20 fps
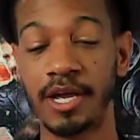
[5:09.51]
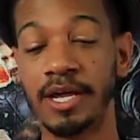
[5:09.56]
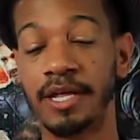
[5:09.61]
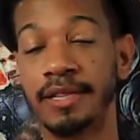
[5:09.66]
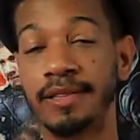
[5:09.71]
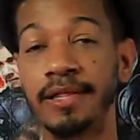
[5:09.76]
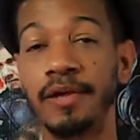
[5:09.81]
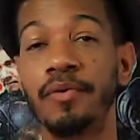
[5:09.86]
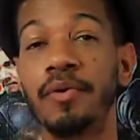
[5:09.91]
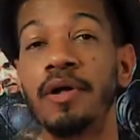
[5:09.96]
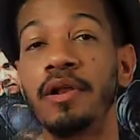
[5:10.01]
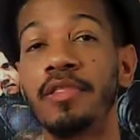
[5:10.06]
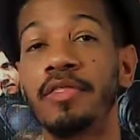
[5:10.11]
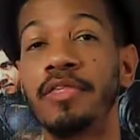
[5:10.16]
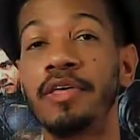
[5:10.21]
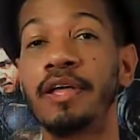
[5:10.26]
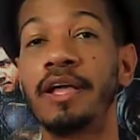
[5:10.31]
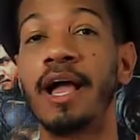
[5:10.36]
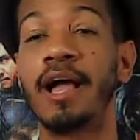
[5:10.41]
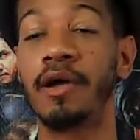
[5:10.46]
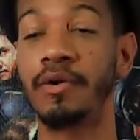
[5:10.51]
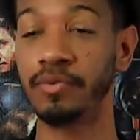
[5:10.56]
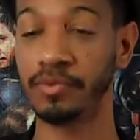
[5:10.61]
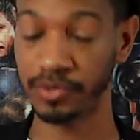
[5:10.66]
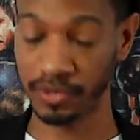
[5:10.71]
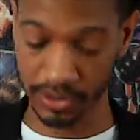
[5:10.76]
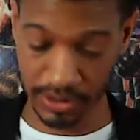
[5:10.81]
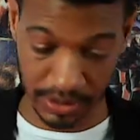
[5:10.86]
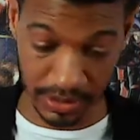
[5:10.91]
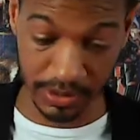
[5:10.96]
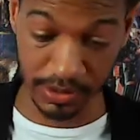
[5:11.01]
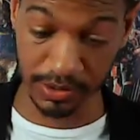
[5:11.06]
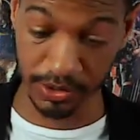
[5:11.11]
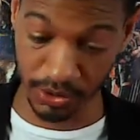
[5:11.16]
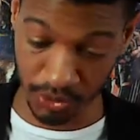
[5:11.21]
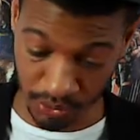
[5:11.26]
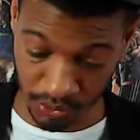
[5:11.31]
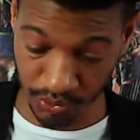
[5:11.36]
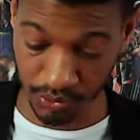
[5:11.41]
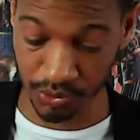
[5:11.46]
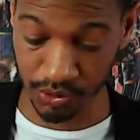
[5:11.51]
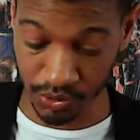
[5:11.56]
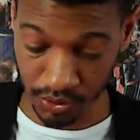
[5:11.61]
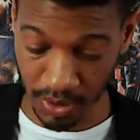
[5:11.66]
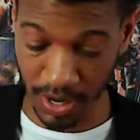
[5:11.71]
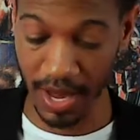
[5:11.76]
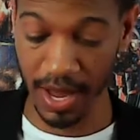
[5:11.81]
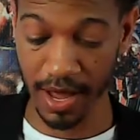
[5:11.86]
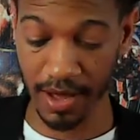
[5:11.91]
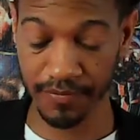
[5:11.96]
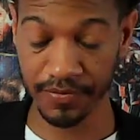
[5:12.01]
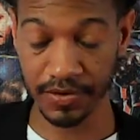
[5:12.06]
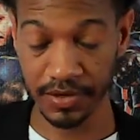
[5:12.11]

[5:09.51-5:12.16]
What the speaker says: The one thing I would do to have